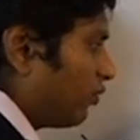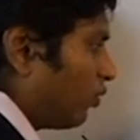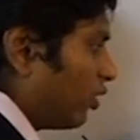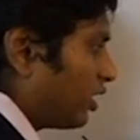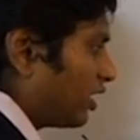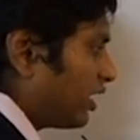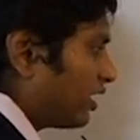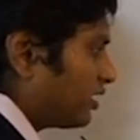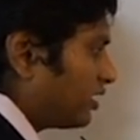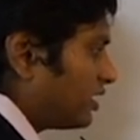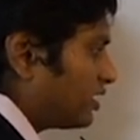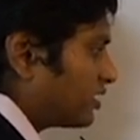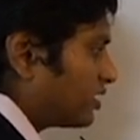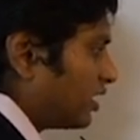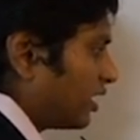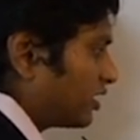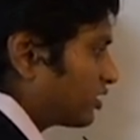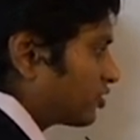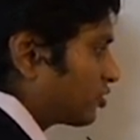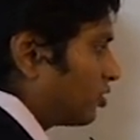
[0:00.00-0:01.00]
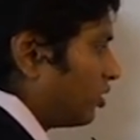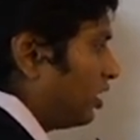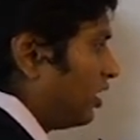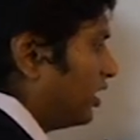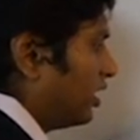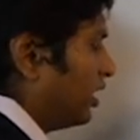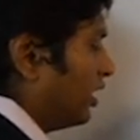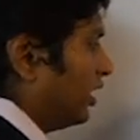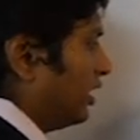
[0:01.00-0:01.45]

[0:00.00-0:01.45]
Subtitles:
what are these ducts called?